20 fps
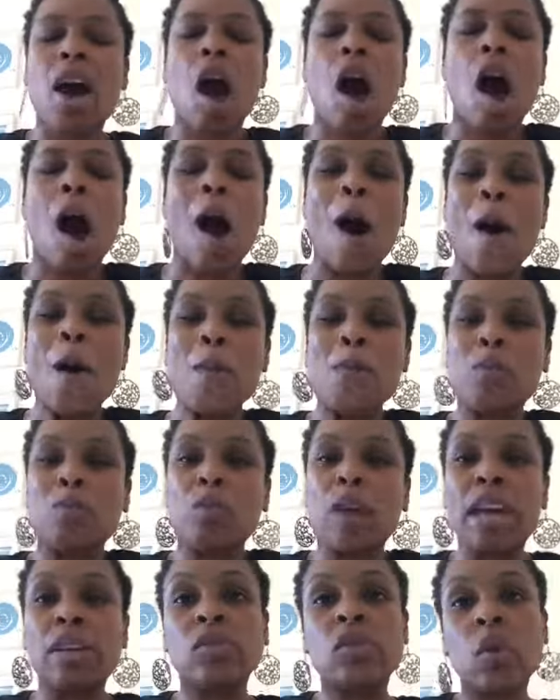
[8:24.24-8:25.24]

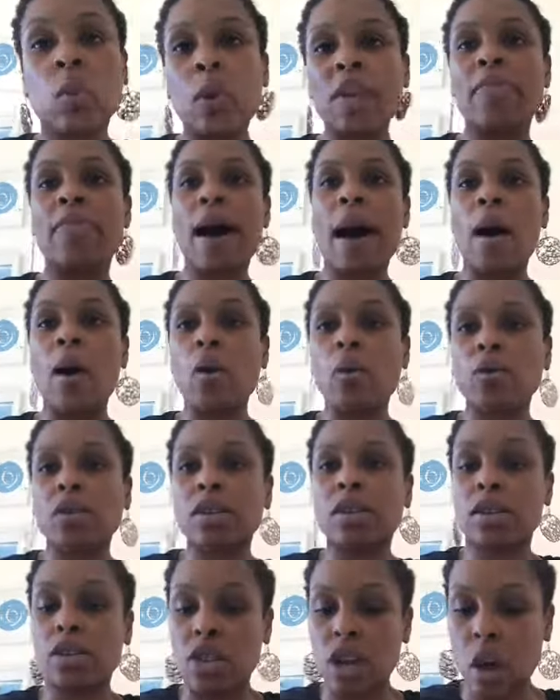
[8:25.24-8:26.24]
And so without
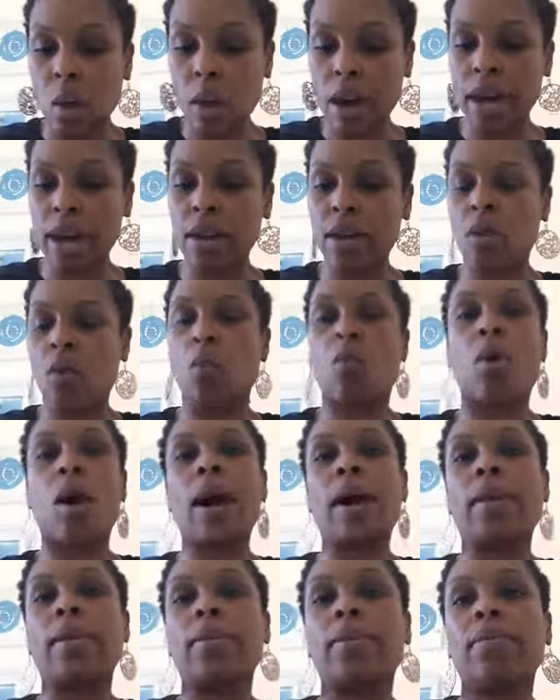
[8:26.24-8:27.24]
knowing
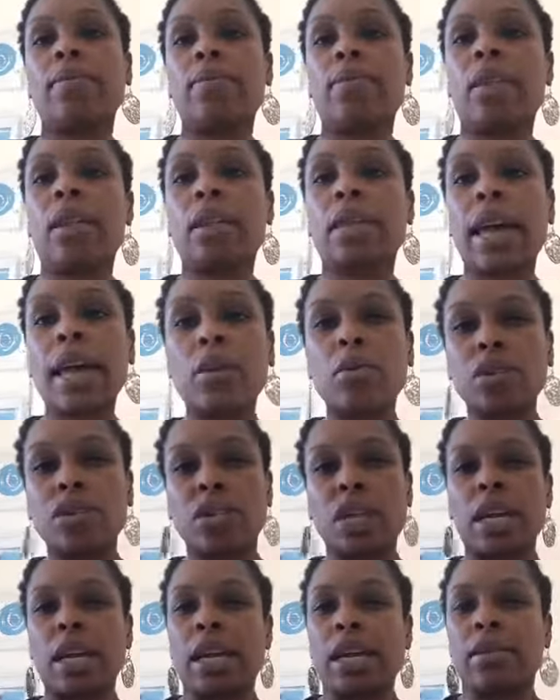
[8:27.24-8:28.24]
what the
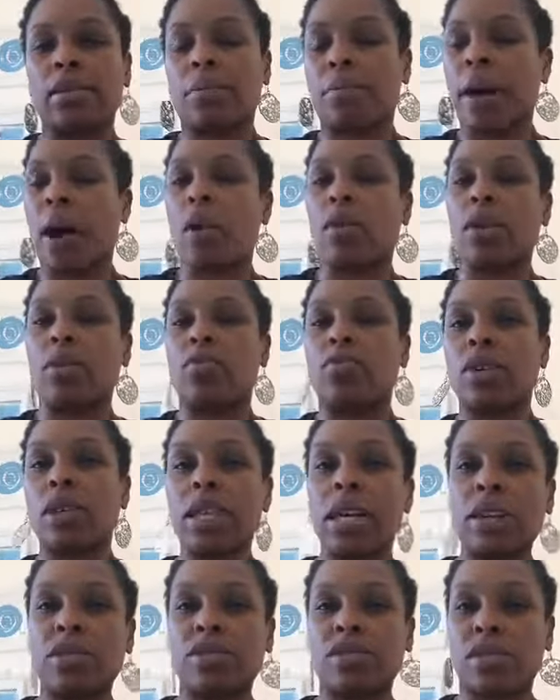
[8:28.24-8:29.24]
languaging is about and
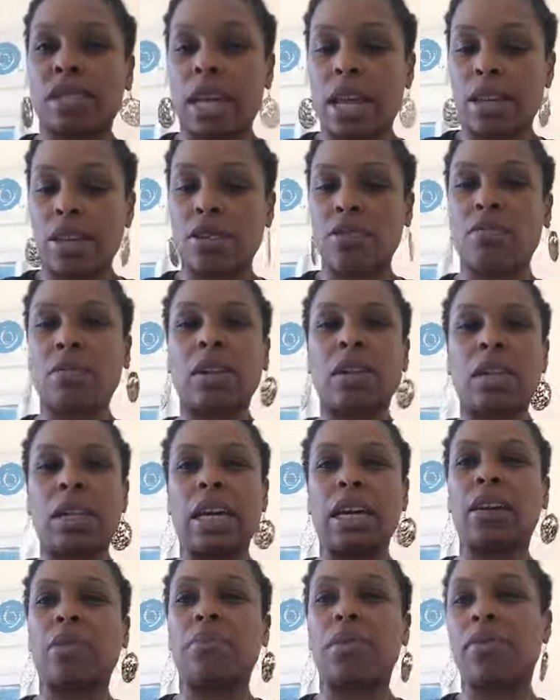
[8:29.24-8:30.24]
really understanding humility,
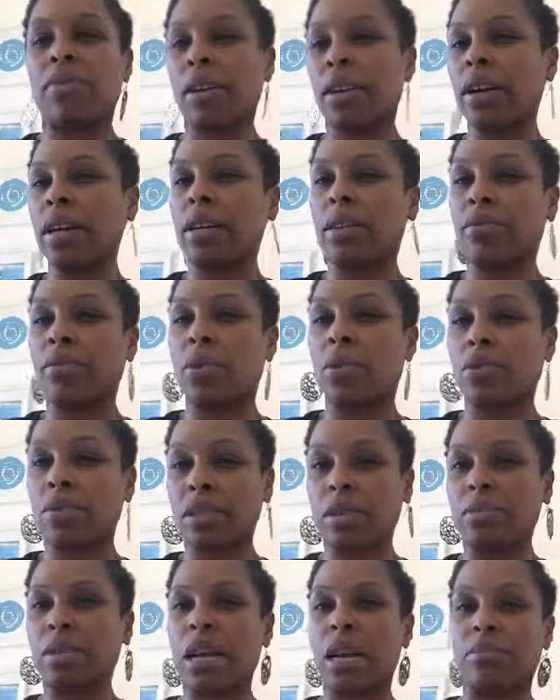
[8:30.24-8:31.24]
it can be very difficult
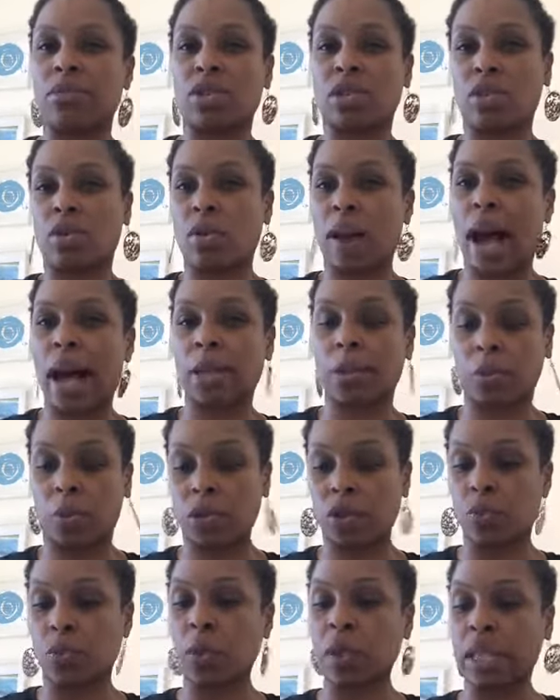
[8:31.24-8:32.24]
sometimes to grasp
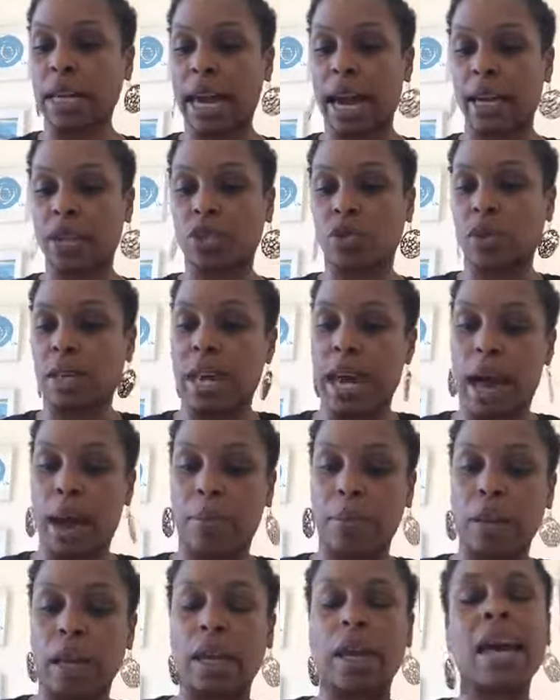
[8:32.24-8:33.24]
what's really actually
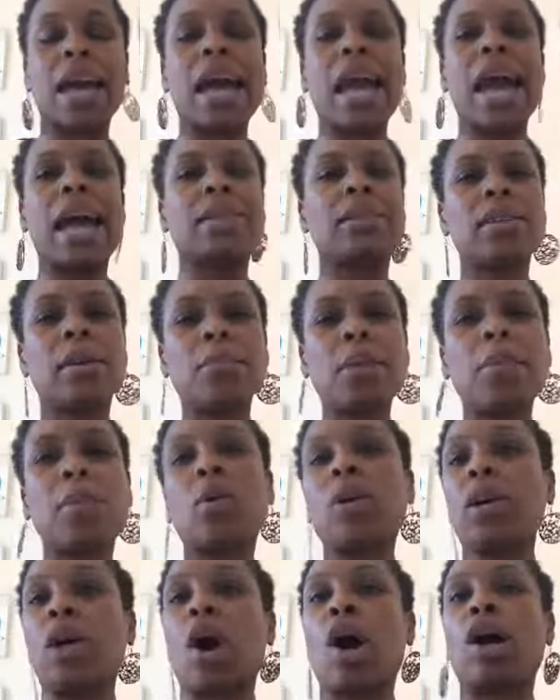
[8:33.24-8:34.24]
happening. And some people
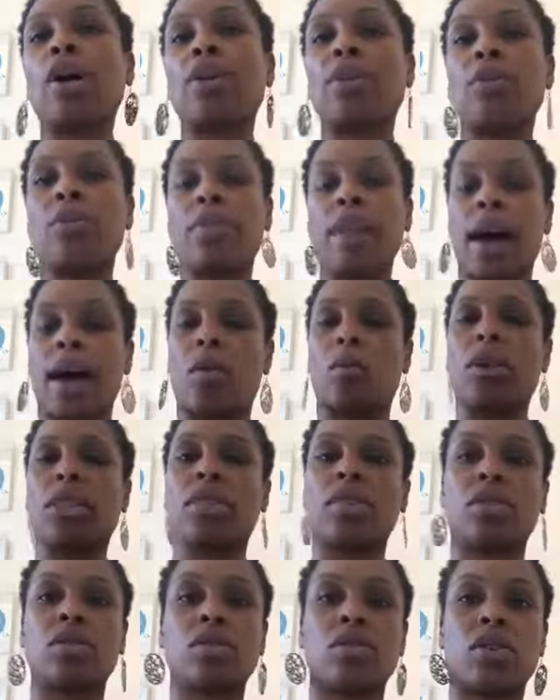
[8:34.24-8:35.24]
can argue that what
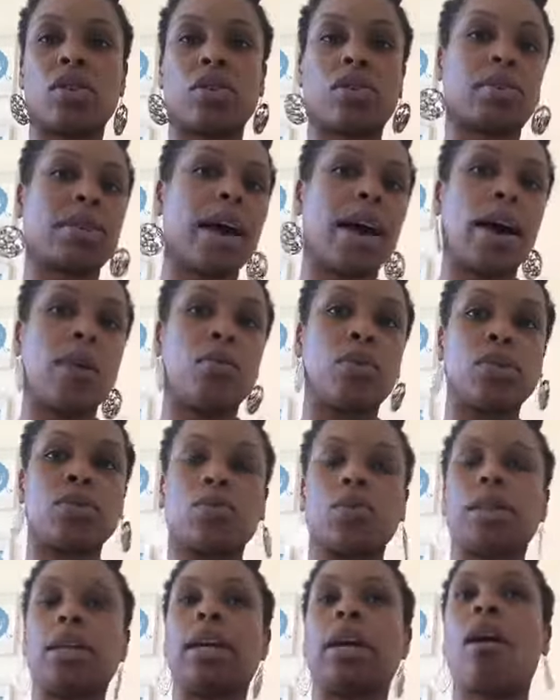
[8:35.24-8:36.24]
this nurse said was
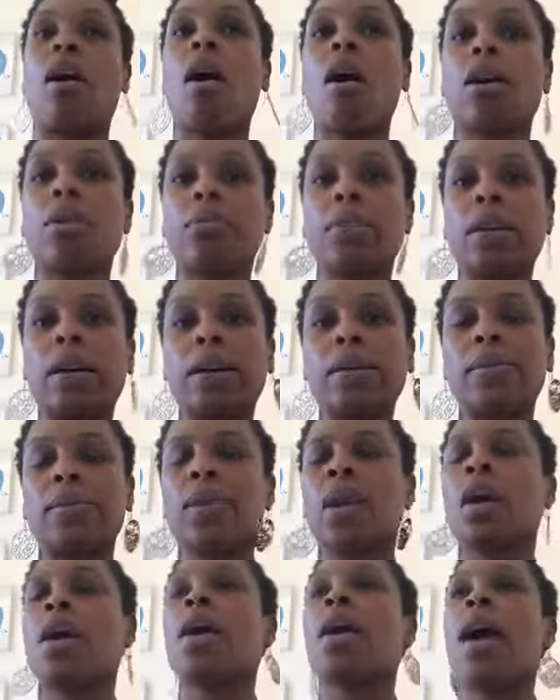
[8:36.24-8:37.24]
really a harmless
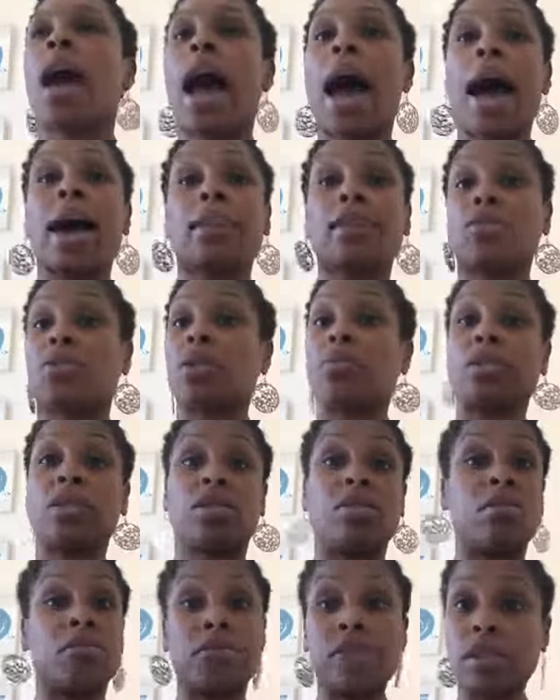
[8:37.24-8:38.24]
act. There
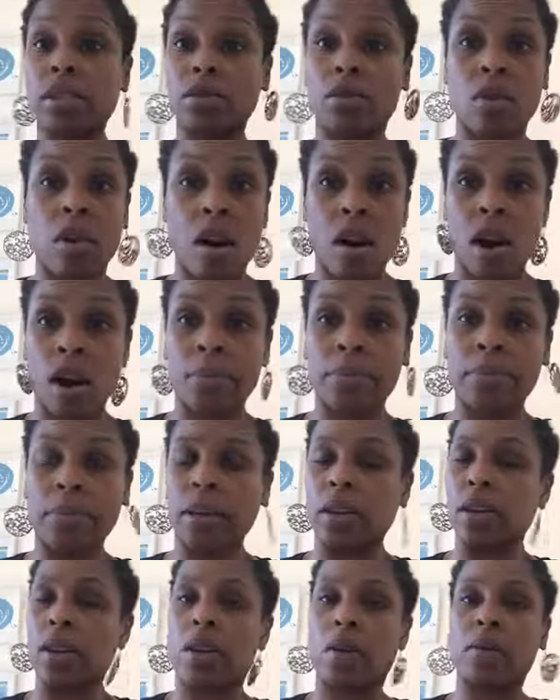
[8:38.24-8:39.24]
was no physical harm,
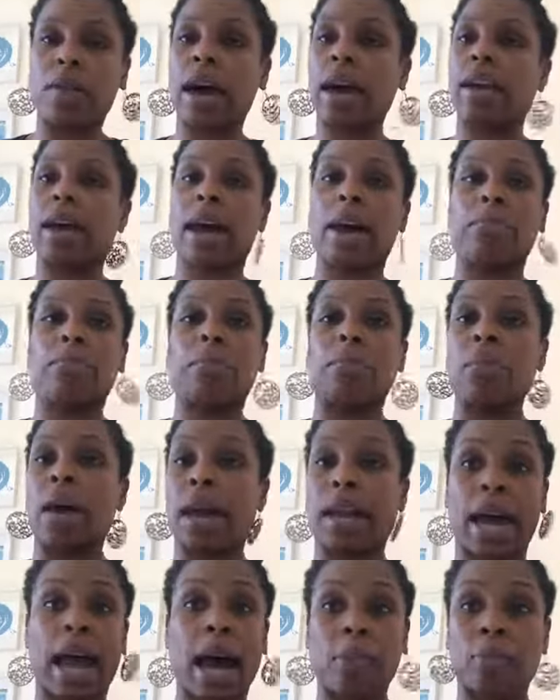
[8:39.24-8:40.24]
that
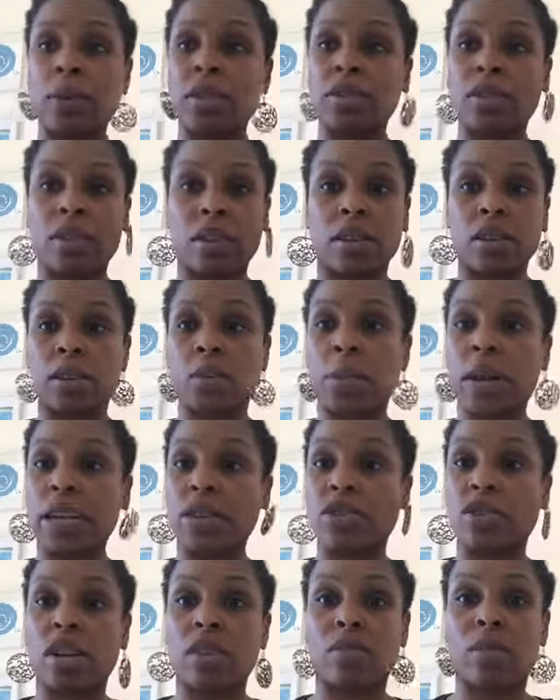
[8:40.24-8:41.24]
had happened to this
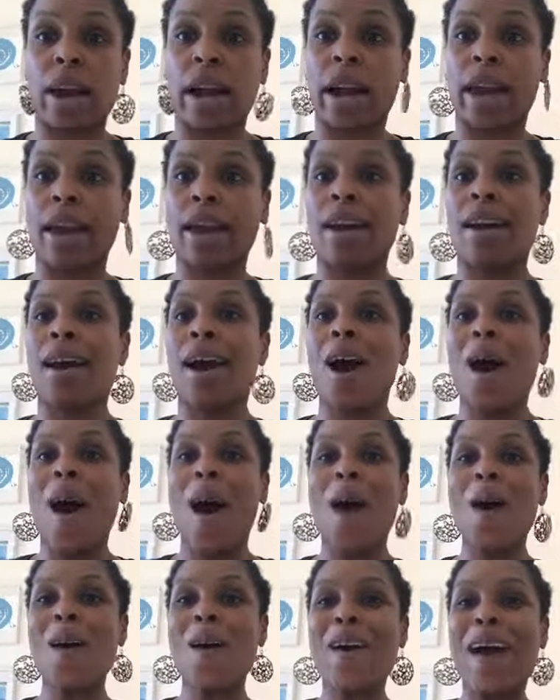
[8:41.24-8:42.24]
patient, right?
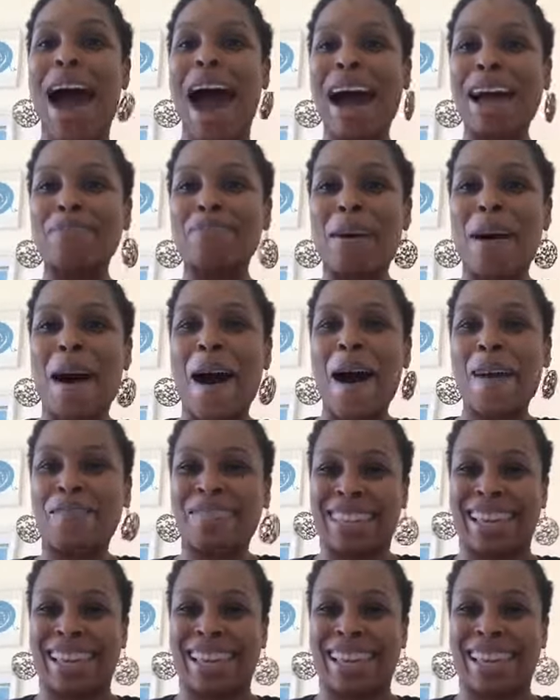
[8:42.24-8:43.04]
Oh, hi, Mom.